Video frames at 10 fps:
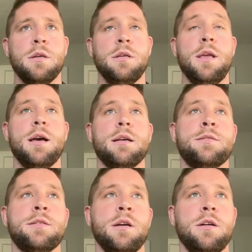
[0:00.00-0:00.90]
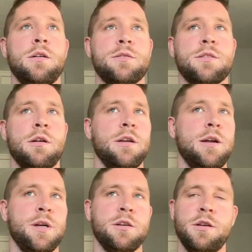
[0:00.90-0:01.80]
Yeah. So started
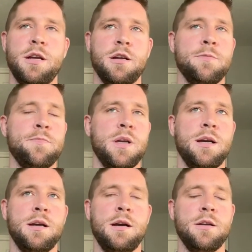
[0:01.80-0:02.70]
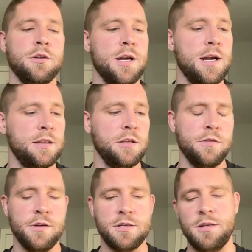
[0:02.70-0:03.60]
out my career undergrad at the
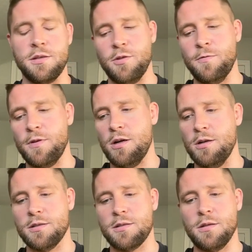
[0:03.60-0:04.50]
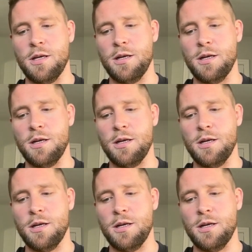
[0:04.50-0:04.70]
University of Sioux Falls.